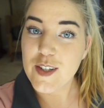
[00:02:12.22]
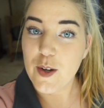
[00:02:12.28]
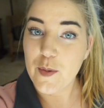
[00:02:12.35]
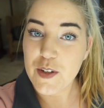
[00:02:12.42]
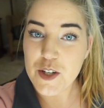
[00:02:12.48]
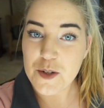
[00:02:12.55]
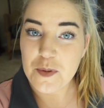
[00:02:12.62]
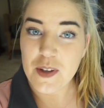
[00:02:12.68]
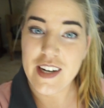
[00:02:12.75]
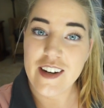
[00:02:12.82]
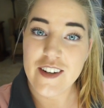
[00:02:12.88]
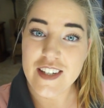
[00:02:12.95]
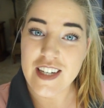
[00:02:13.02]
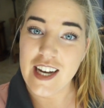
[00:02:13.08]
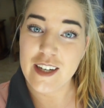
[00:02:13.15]
So we just played
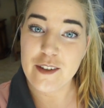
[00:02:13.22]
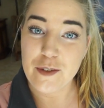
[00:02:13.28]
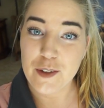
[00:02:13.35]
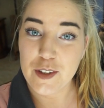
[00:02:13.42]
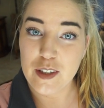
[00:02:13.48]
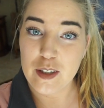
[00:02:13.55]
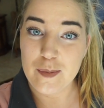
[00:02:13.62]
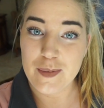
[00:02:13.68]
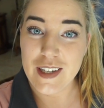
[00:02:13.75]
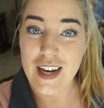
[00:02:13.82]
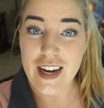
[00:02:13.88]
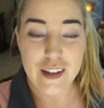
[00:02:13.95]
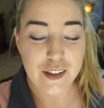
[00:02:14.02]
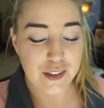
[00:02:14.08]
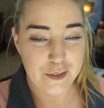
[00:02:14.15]
outside for a little
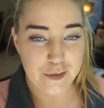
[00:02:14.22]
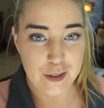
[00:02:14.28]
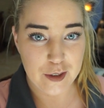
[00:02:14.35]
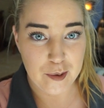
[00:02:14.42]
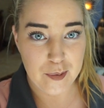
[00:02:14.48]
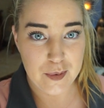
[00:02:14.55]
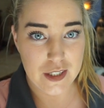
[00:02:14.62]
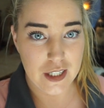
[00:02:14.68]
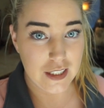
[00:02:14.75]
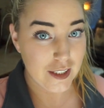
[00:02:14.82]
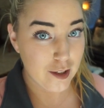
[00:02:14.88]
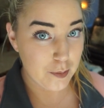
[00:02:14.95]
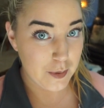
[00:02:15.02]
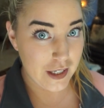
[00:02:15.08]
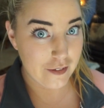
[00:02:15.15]
bit. I only filmed a
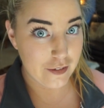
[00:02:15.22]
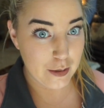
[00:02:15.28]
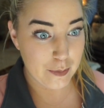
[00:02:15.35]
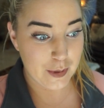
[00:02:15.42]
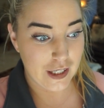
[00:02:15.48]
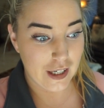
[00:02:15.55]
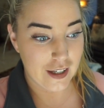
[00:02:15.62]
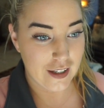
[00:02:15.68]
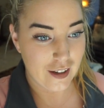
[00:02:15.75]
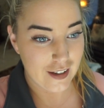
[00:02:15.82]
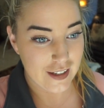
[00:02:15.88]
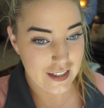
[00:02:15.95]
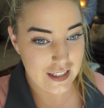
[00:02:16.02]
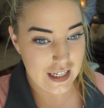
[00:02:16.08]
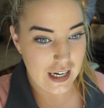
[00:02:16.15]
little bit of it
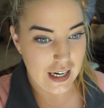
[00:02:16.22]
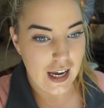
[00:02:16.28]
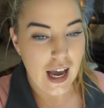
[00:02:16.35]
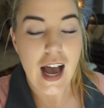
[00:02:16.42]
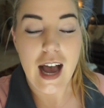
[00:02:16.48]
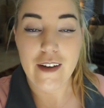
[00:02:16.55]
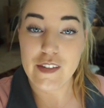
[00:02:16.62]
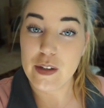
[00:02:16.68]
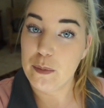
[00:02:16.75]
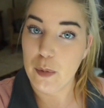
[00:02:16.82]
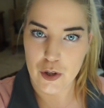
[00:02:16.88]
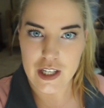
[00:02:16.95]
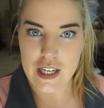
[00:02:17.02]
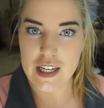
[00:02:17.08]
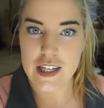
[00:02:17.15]
because having
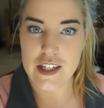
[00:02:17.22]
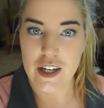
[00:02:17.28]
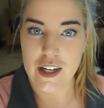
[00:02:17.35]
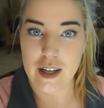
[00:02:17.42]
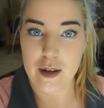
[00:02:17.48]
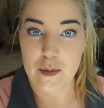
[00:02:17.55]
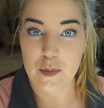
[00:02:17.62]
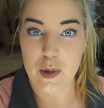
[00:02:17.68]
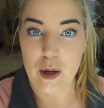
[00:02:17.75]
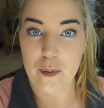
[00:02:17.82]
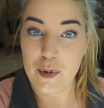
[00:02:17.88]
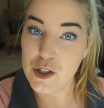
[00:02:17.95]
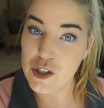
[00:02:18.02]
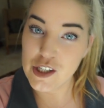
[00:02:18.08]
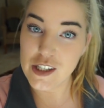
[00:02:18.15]
both hands on him while
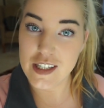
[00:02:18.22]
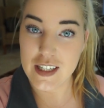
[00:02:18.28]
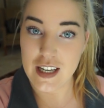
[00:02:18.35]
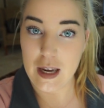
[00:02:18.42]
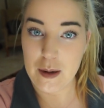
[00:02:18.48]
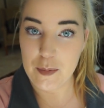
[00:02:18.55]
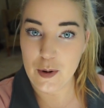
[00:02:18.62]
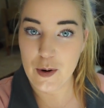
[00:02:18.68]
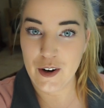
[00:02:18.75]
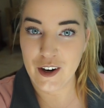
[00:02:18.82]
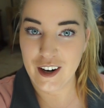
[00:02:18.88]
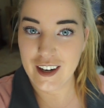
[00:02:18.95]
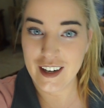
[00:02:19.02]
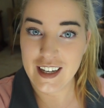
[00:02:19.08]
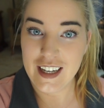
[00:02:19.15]
pushing the
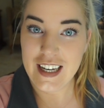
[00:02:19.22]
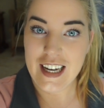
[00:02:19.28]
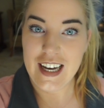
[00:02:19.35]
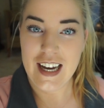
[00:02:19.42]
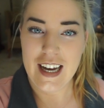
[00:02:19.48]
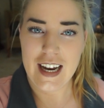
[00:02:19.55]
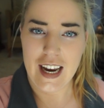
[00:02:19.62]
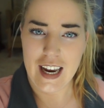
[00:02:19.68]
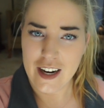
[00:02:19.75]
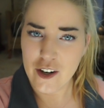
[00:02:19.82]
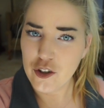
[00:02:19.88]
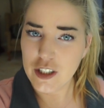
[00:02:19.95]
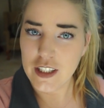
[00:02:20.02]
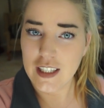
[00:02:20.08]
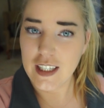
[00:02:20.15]
skateboard and
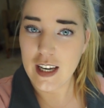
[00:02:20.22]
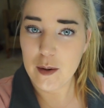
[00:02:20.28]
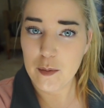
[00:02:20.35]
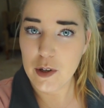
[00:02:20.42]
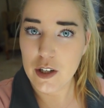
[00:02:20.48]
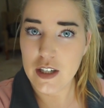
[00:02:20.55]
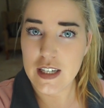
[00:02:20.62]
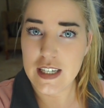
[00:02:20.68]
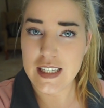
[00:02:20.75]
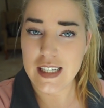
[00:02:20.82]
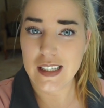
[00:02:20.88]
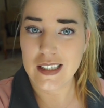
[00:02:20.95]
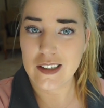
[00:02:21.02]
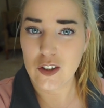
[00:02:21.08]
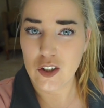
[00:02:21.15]
holding a camera is
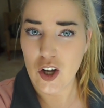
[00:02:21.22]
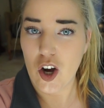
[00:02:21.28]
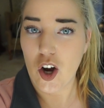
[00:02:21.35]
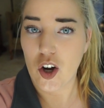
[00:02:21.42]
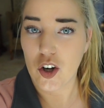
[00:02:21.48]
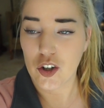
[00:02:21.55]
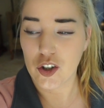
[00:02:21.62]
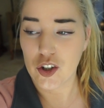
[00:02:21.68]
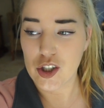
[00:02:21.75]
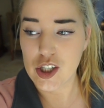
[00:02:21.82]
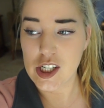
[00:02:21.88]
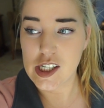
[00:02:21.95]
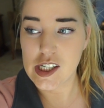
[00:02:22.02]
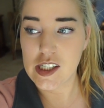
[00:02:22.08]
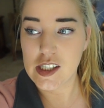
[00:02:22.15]
a little hard.